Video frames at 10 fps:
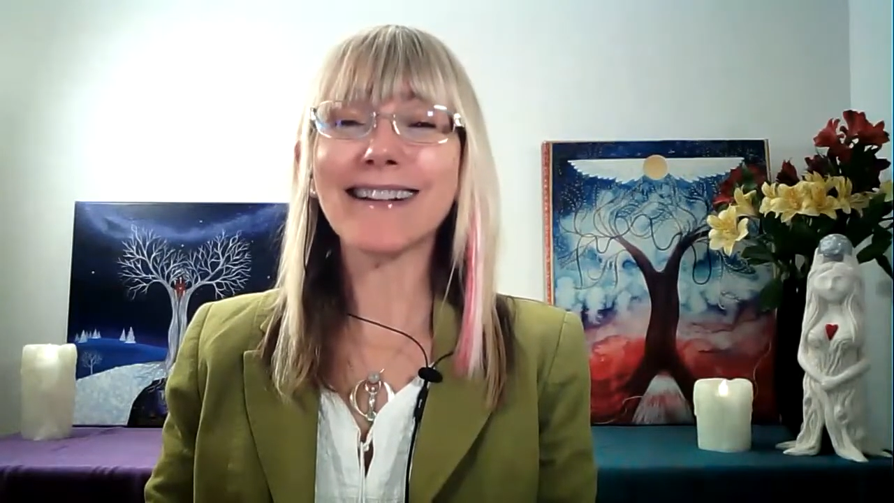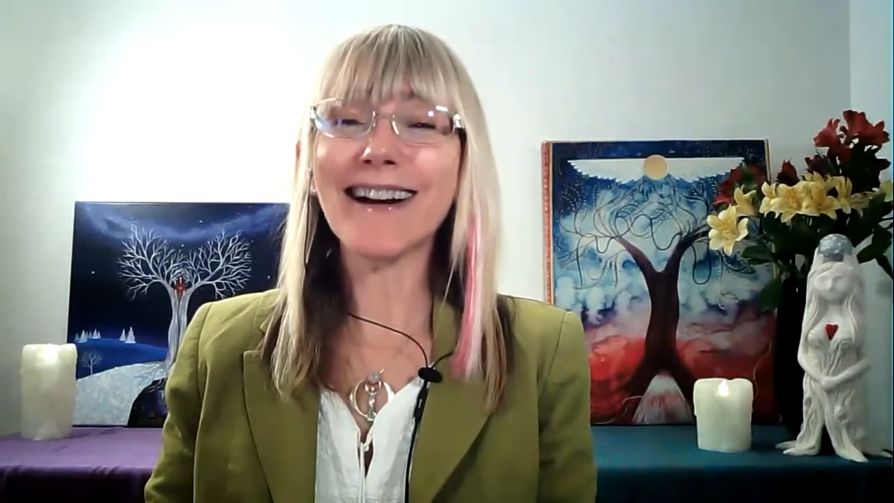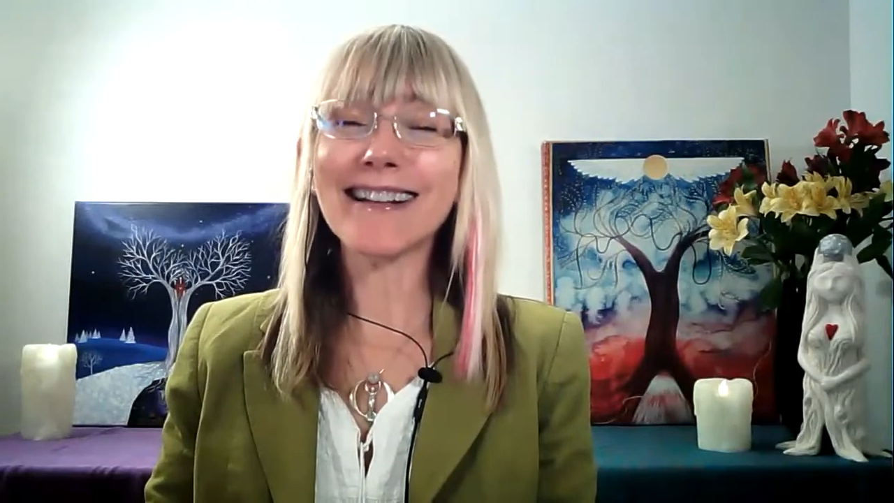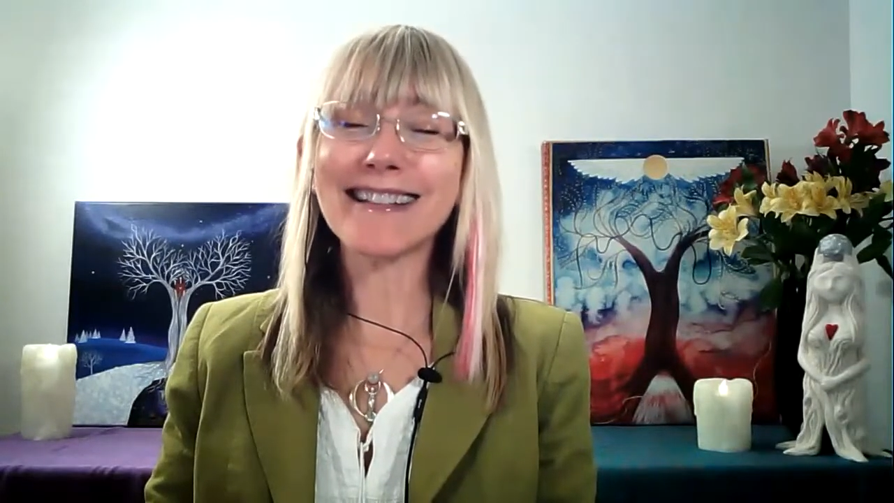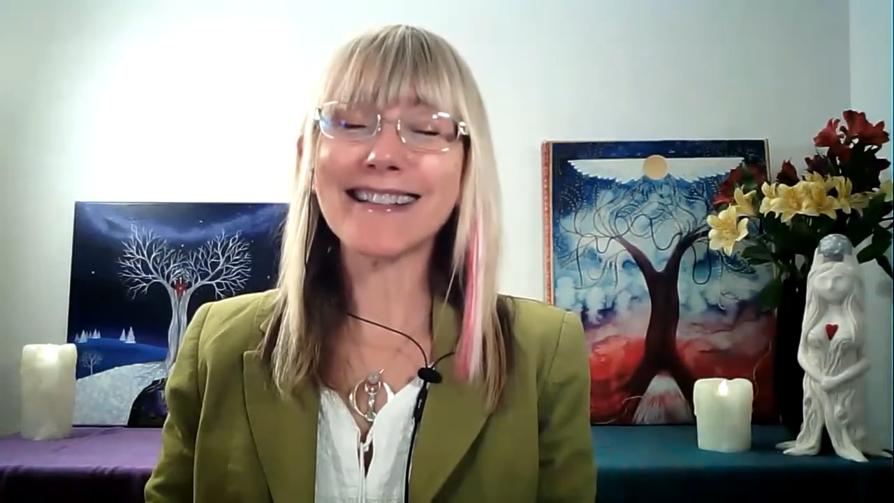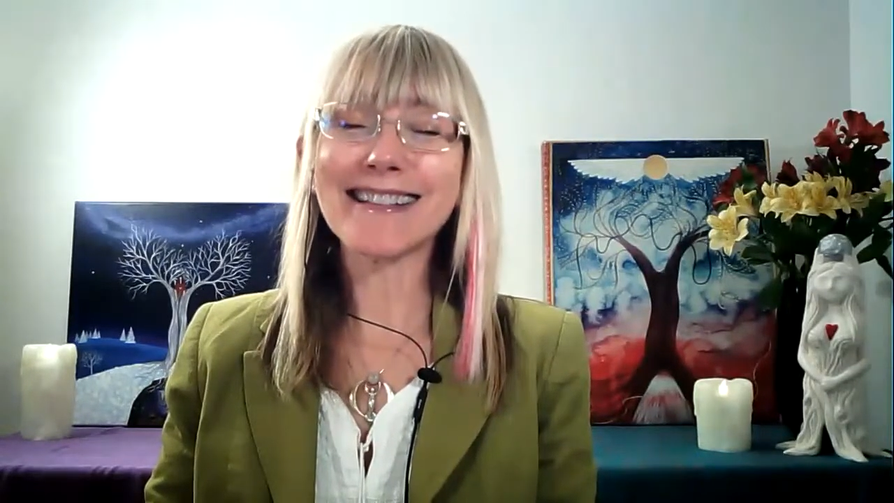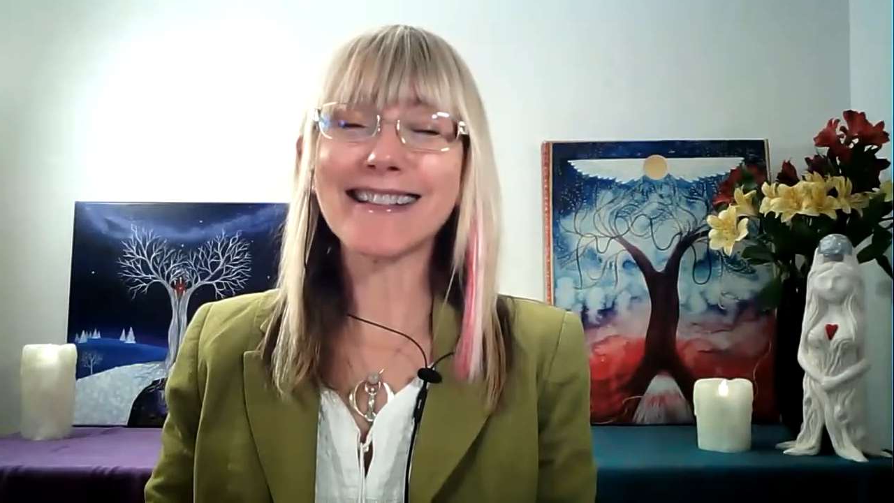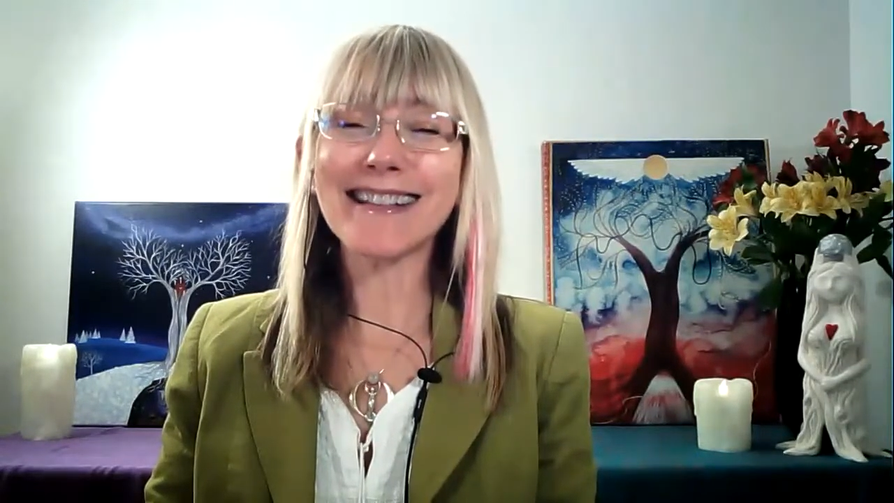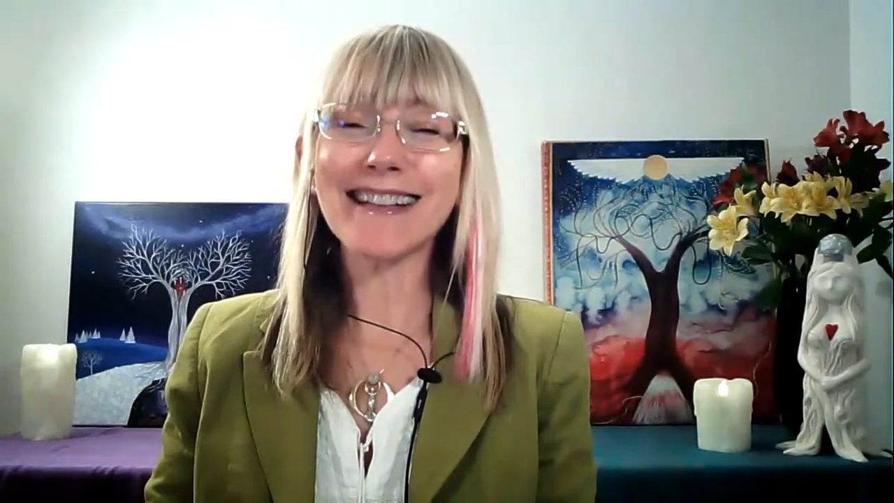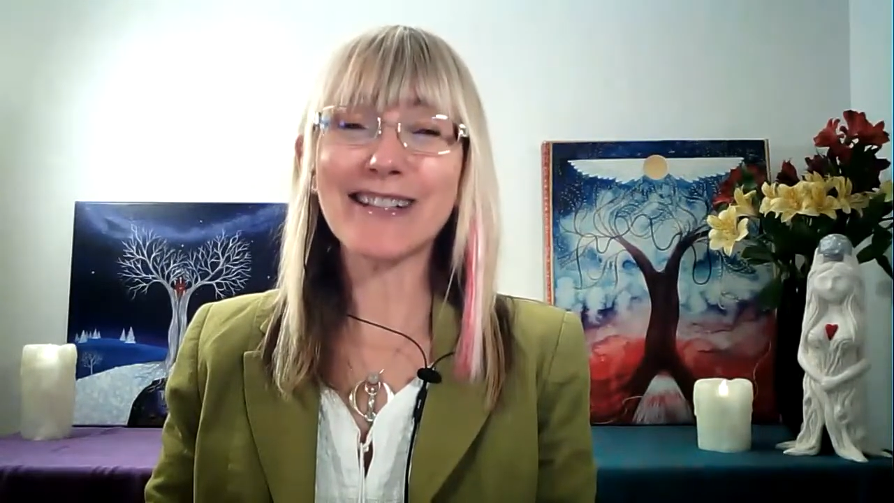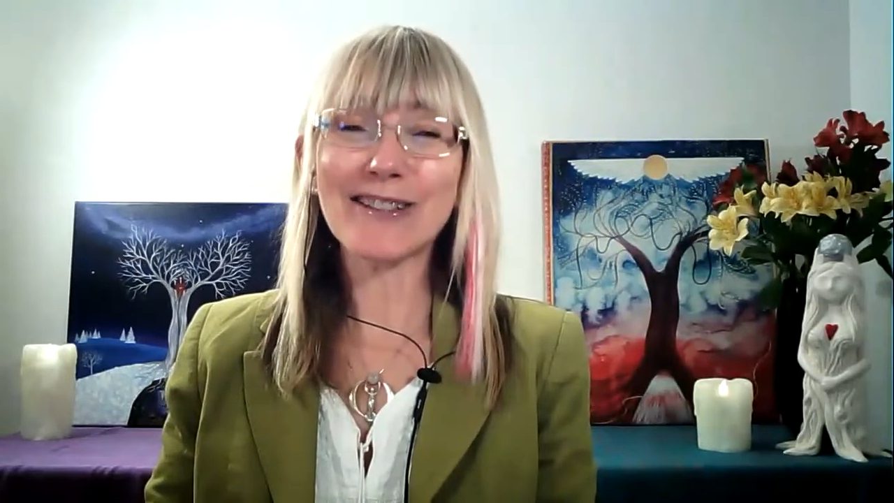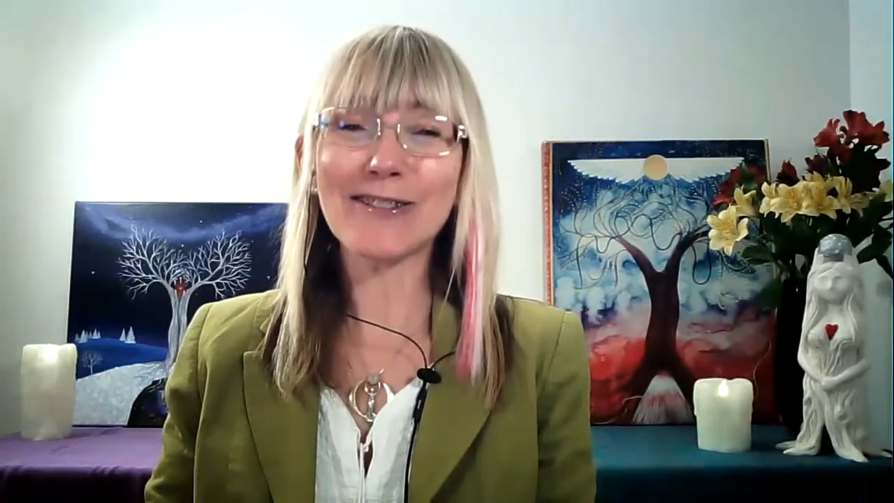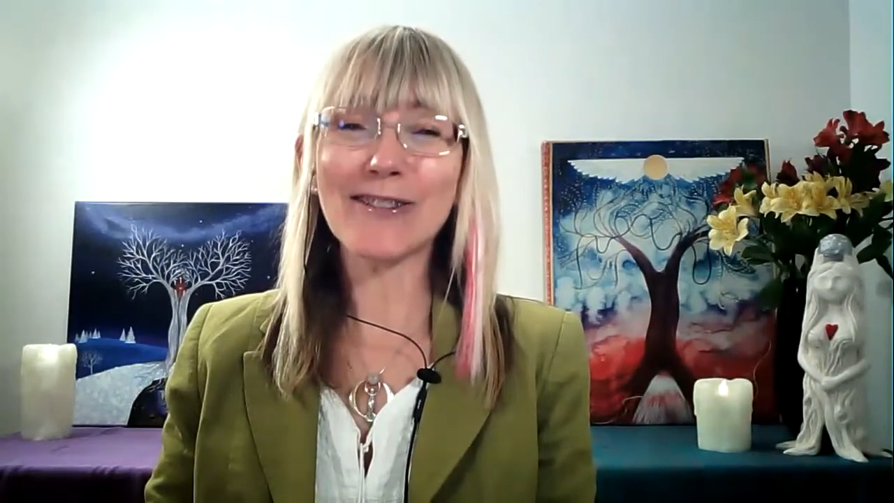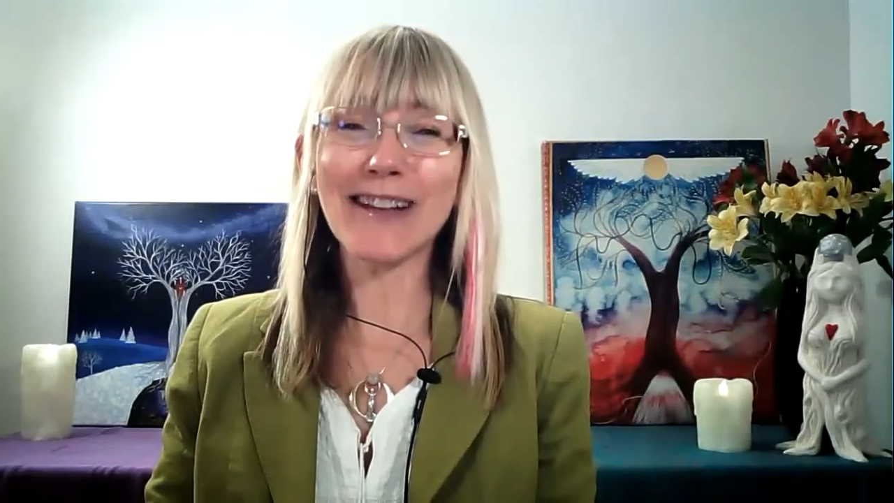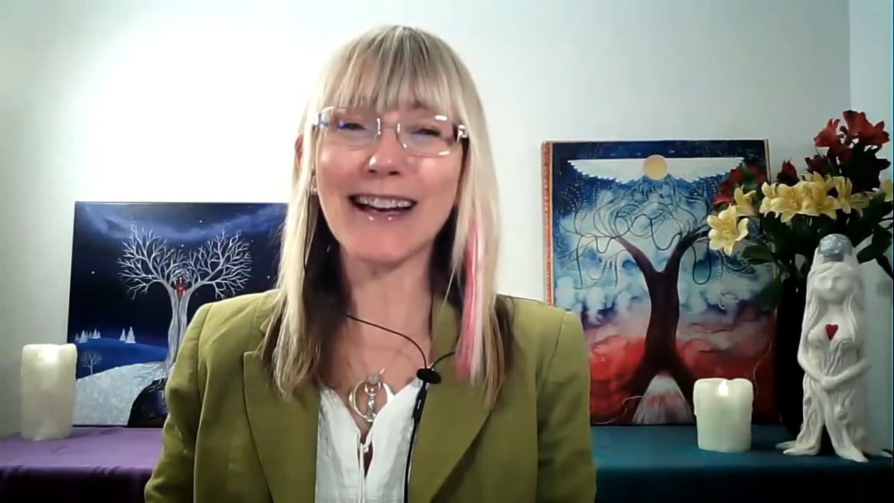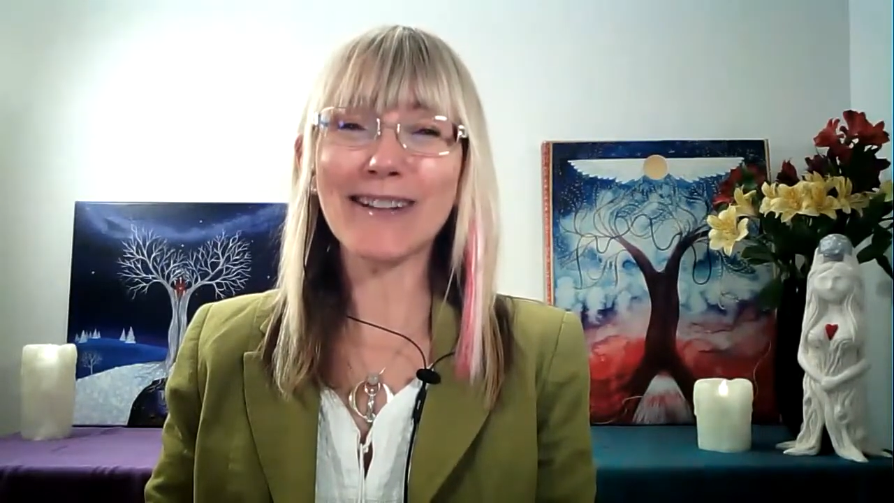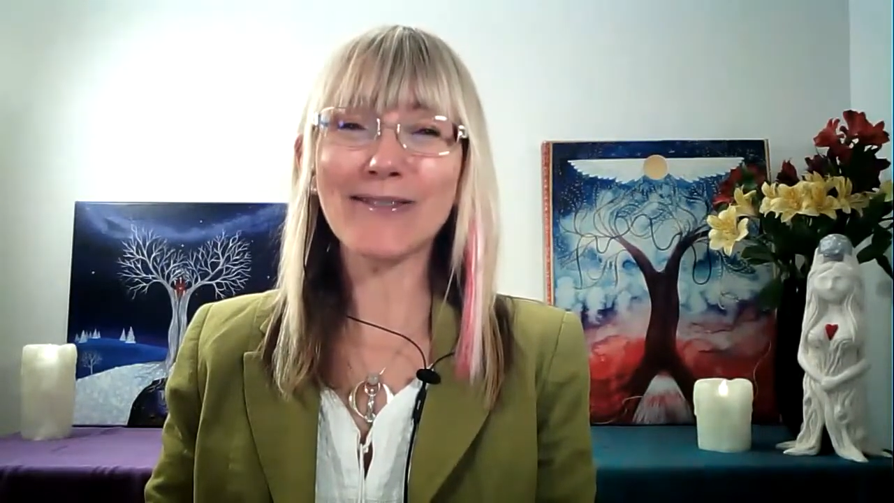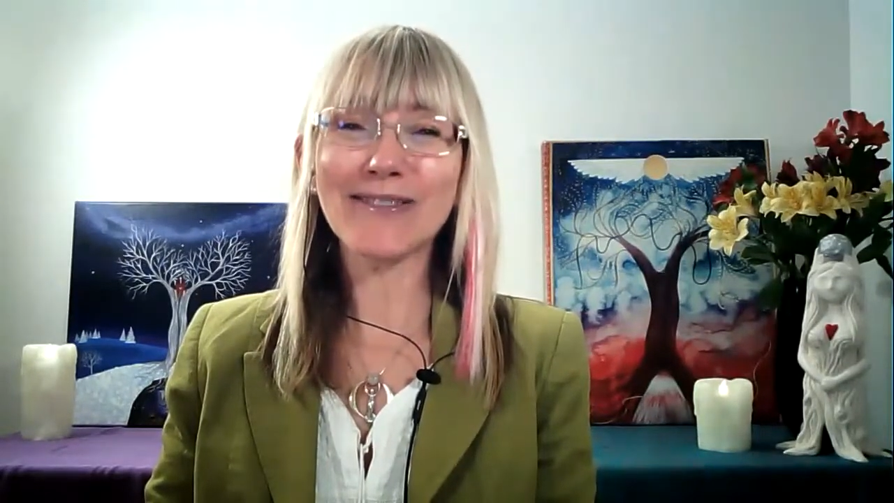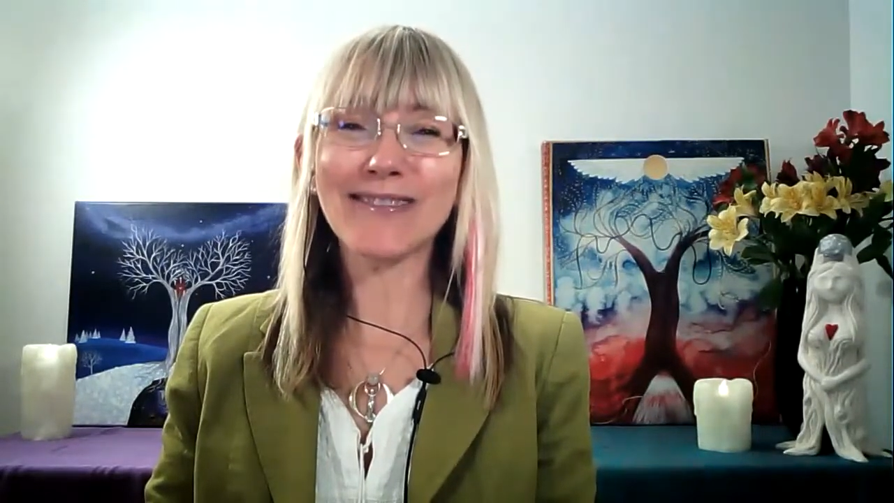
guidance into your life.